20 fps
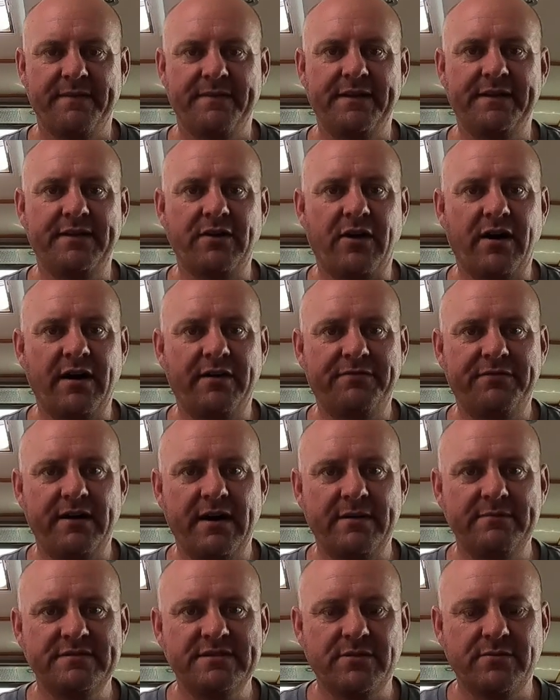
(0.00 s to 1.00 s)
the
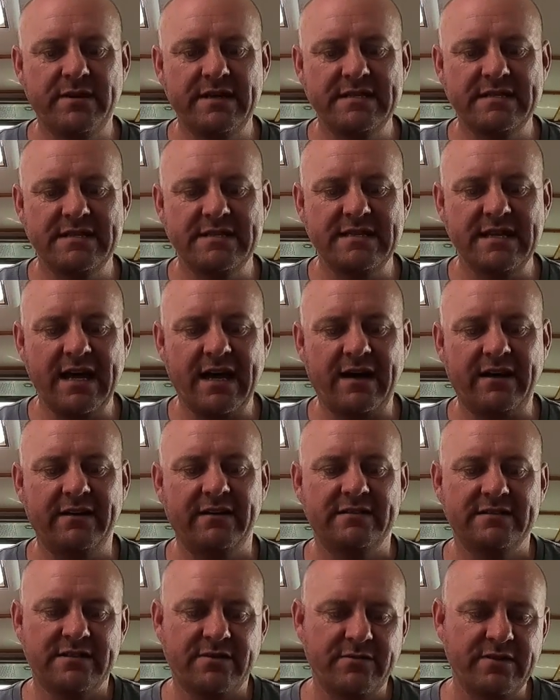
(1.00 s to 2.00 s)
diaphragm squeezes
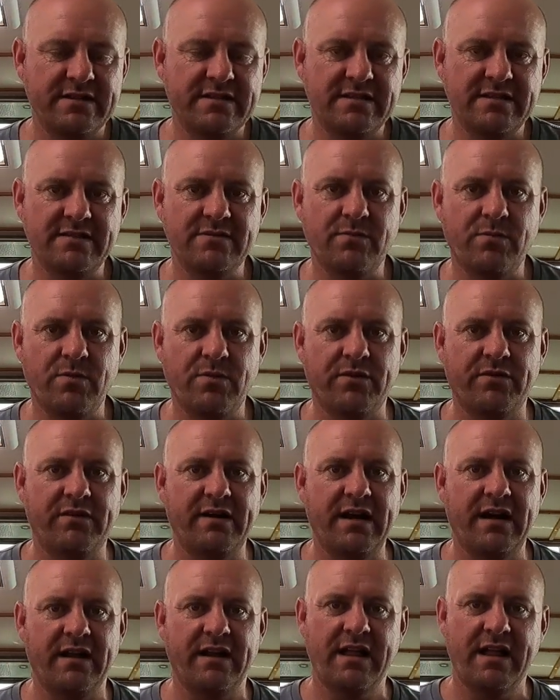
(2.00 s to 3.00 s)
out, squeezes the water
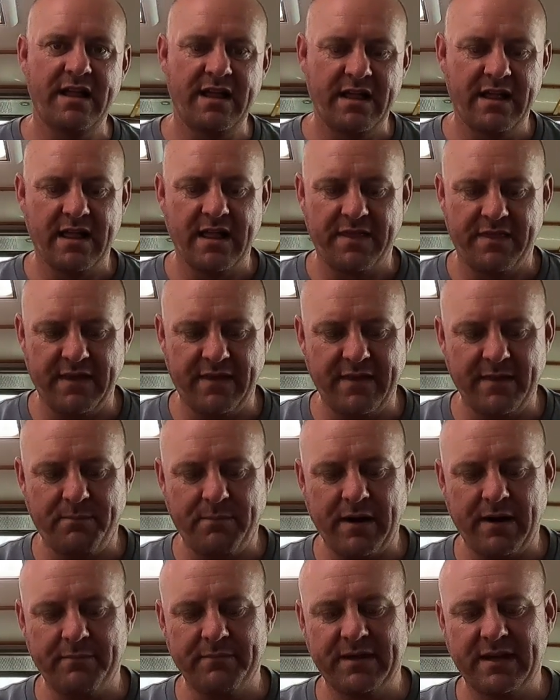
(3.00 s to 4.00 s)
out, then the
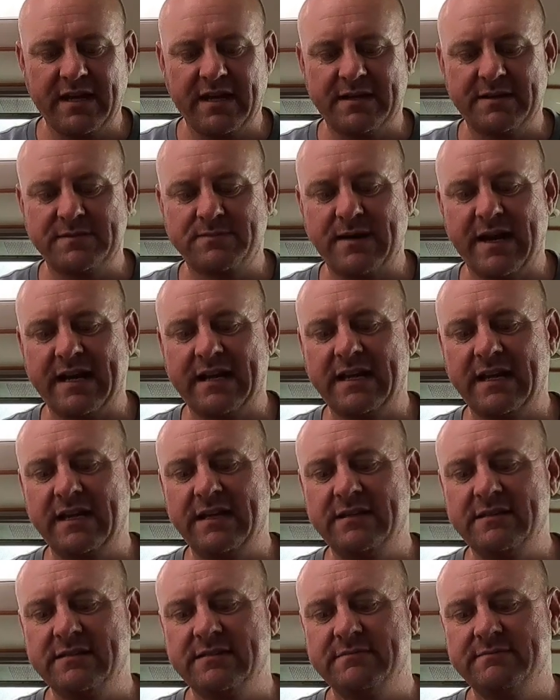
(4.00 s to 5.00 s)
pump kicks back
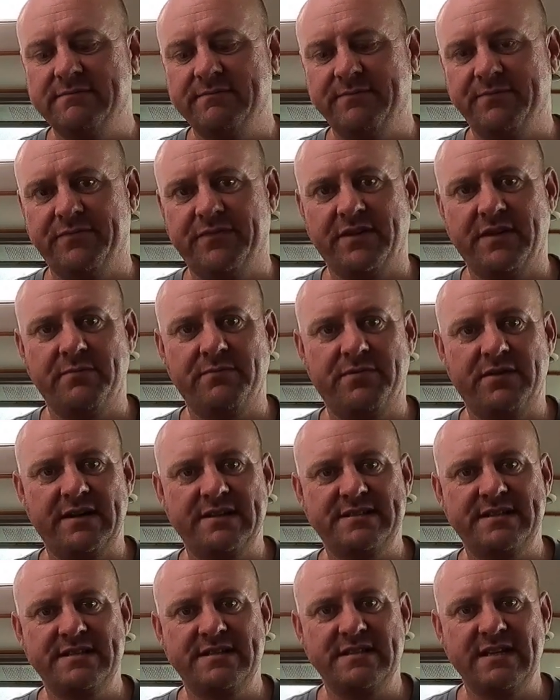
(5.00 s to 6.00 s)
in,
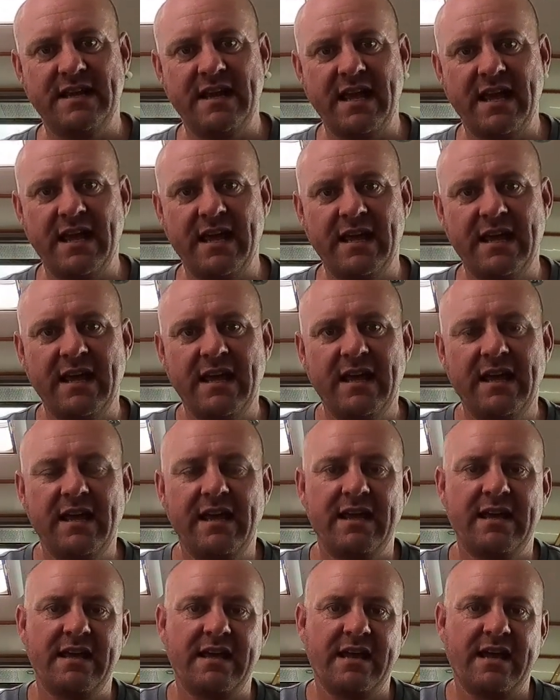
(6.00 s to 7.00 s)
compresses the air,
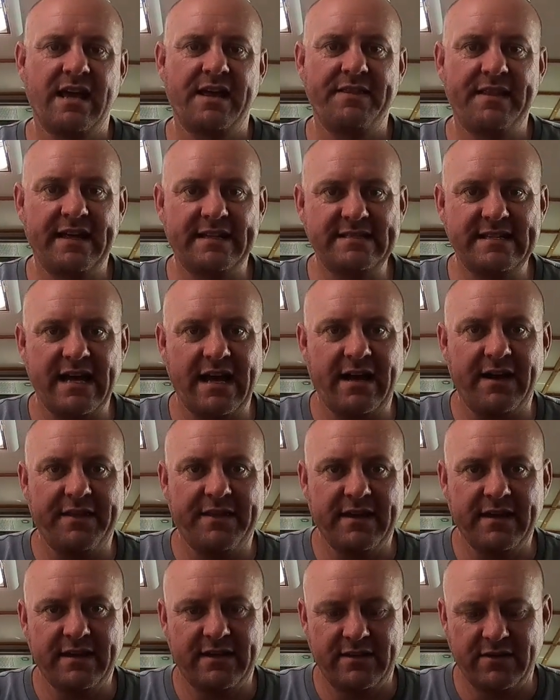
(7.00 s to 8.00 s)
and that's how
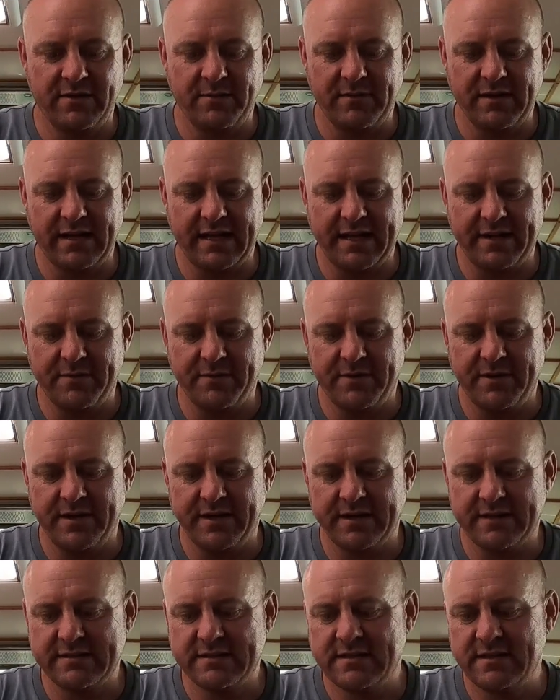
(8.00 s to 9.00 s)
the accumulator
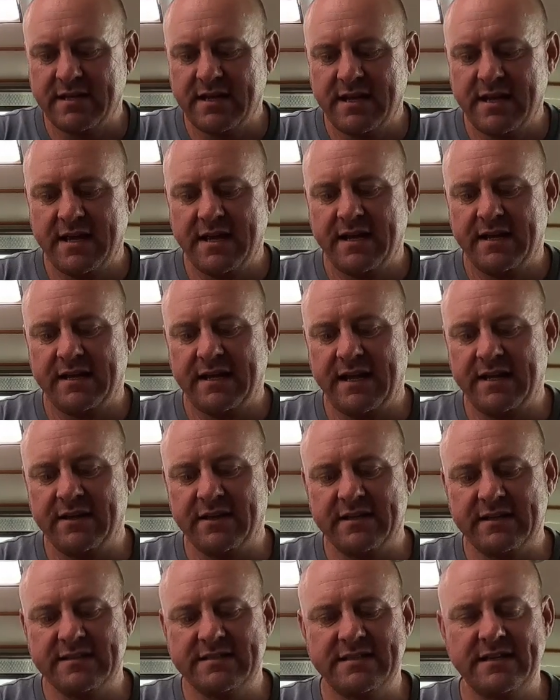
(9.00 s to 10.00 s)
works. Now you
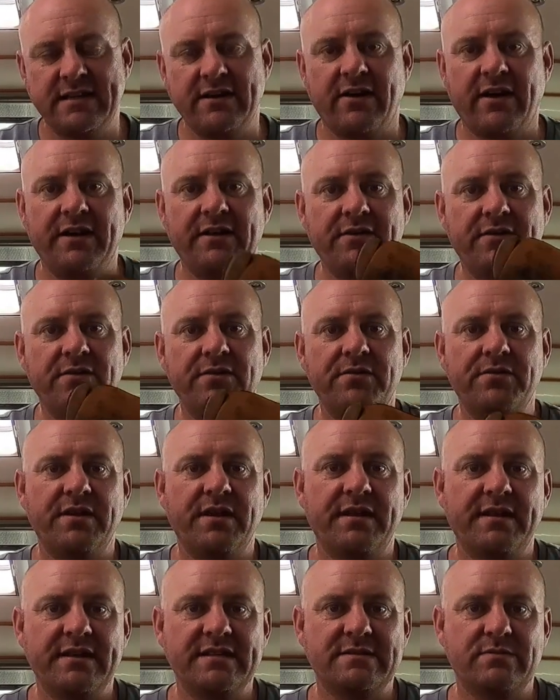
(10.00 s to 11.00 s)
can see I knew
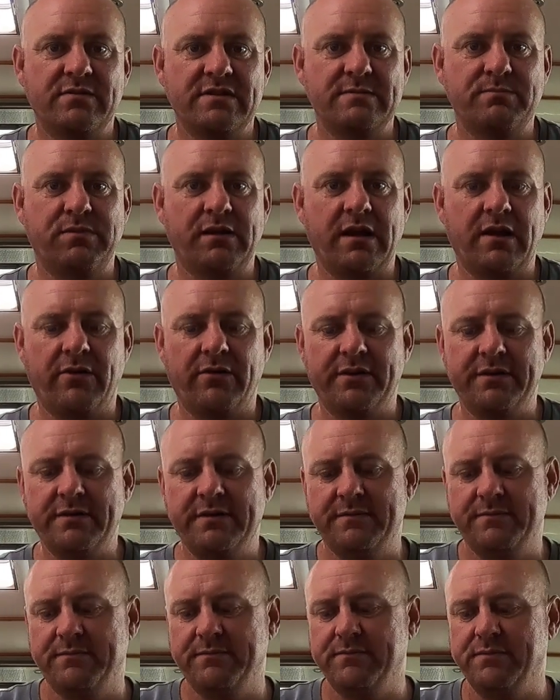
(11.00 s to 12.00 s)
that this was
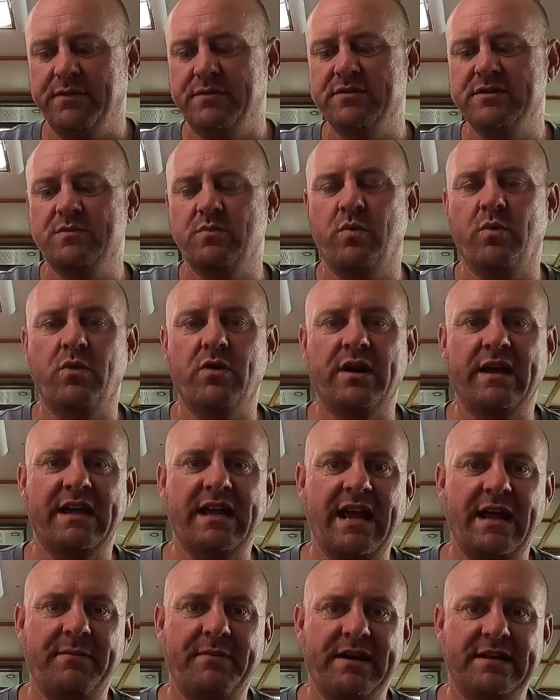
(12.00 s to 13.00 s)
blowing because water
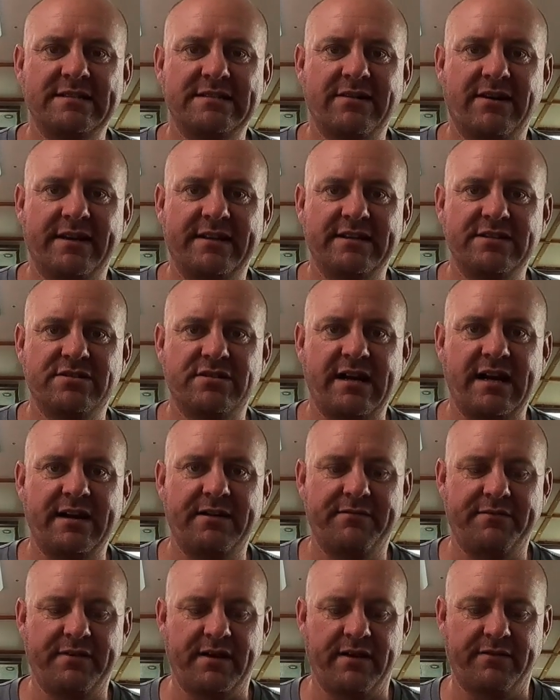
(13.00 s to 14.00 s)
came outside the
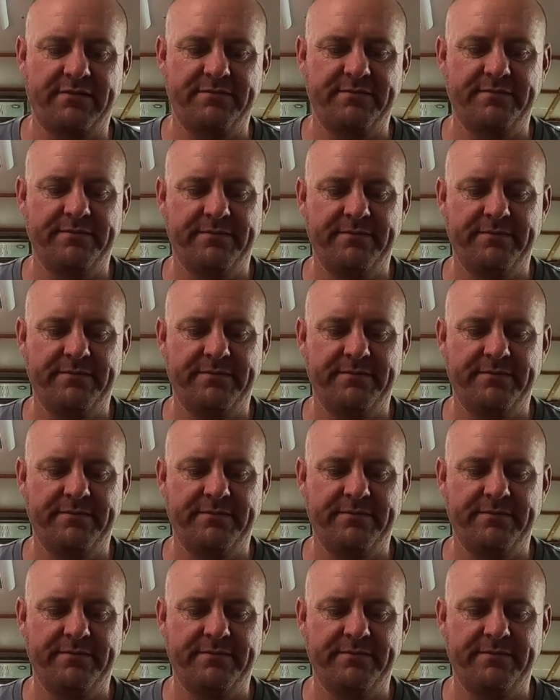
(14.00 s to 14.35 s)
Schrader valve.